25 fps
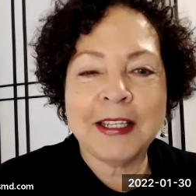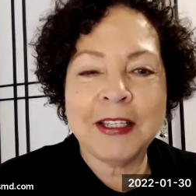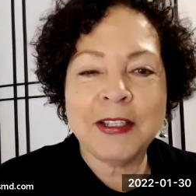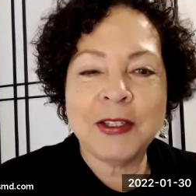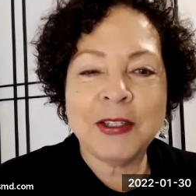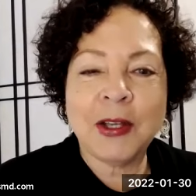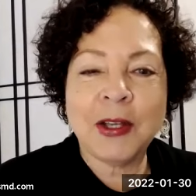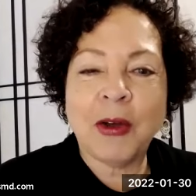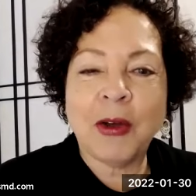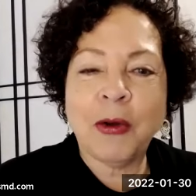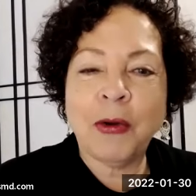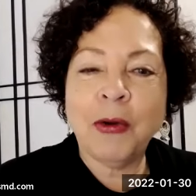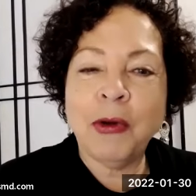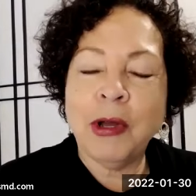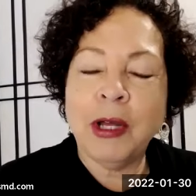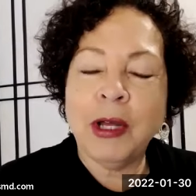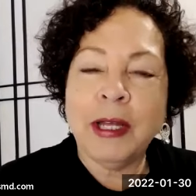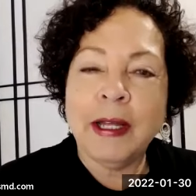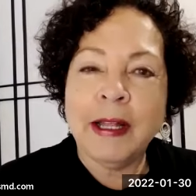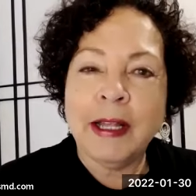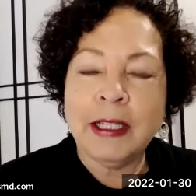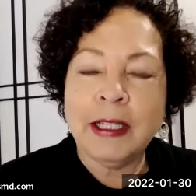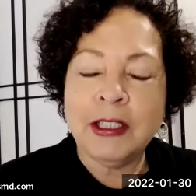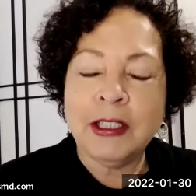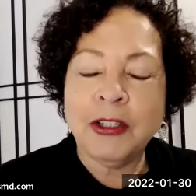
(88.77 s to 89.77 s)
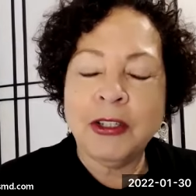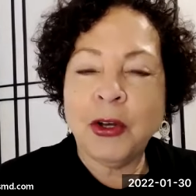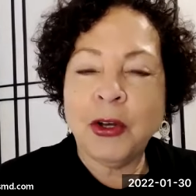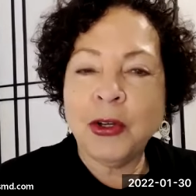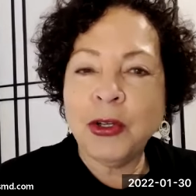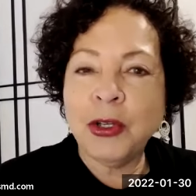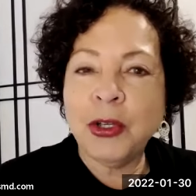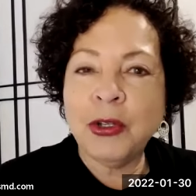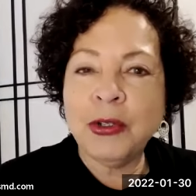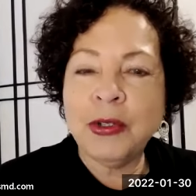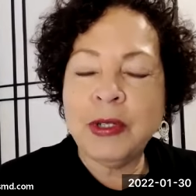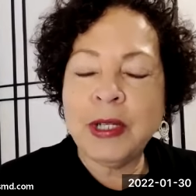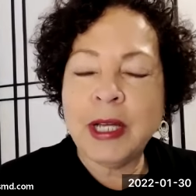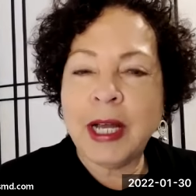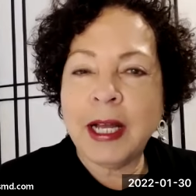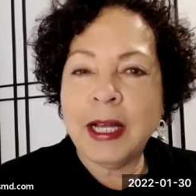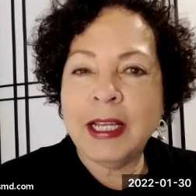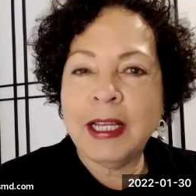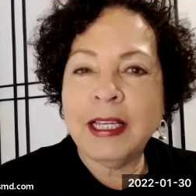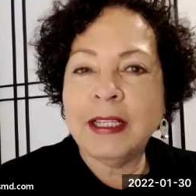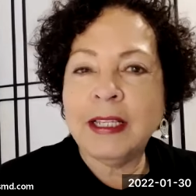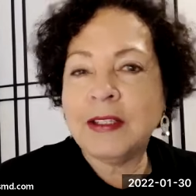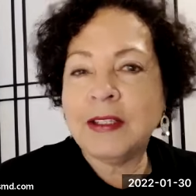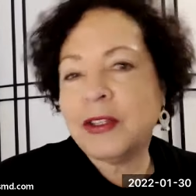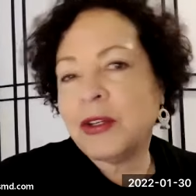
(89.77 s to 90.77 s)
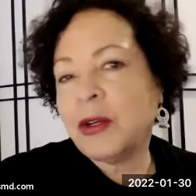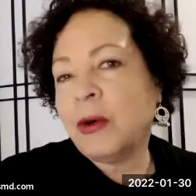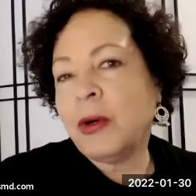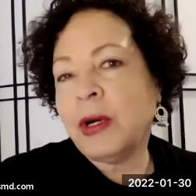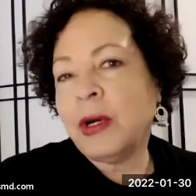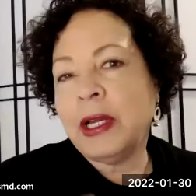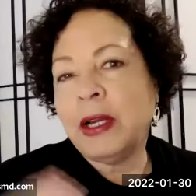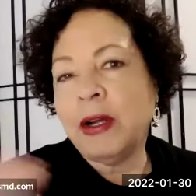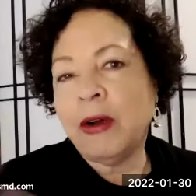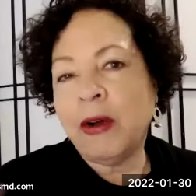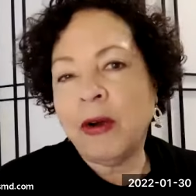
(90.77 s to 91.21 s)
So yo-yo dieting is going